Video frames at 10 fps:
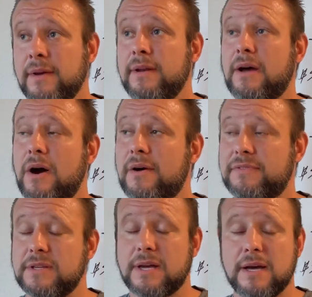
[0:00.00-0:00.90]
Now,
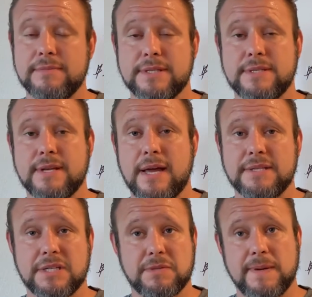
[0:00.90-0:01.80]
oftentimes it's not
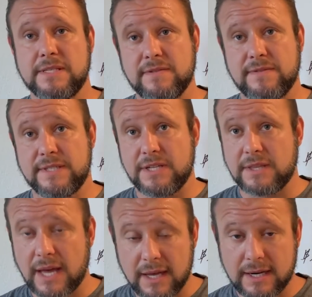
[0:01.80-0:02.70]
as expensive as you
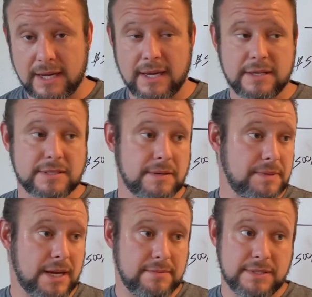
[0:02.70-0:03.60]
thought, and
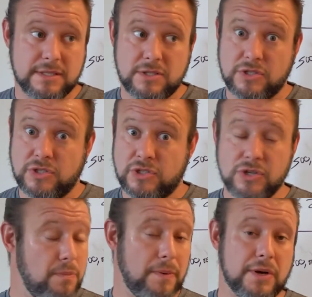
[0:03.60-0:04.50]
sometimes it's
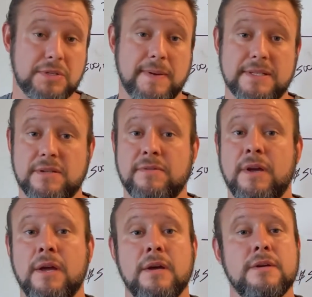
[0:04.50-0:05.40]
super expensive.
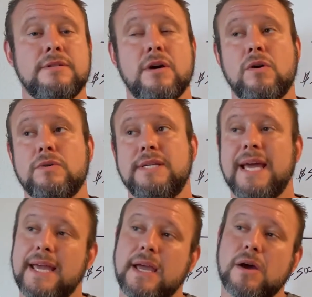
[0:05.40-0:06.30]
So
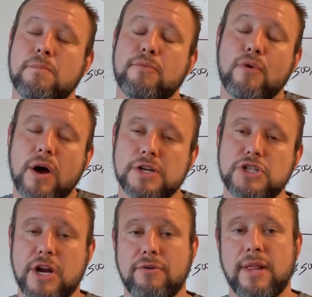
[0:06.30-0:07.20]
taking a broad
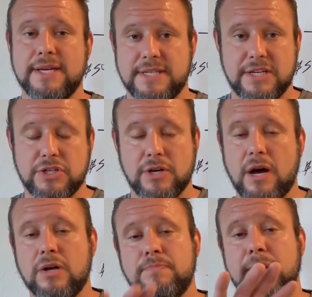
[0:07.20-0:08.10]
generalization,
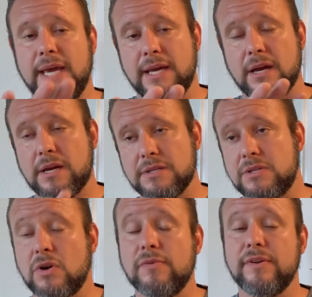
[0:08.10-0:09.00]
I'll pick a
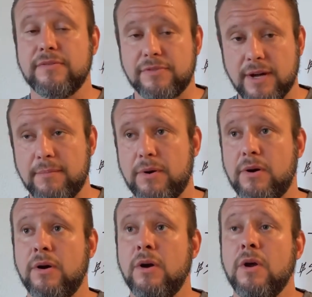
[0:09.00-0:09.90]
conservative number.
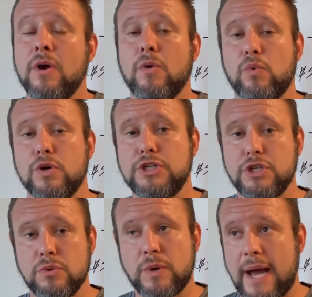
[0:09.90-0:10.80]
Would
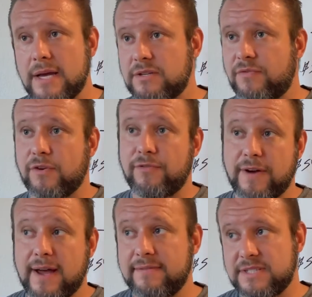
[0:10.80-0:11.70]
you ask for
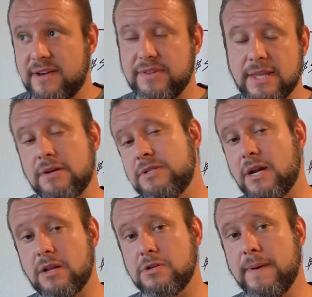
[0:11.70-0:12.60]
$5,000,
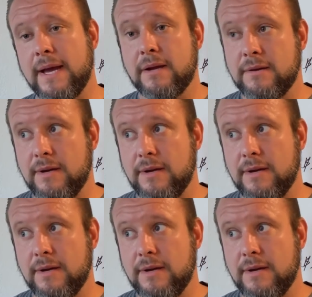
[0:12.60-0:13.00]
$7,000 back?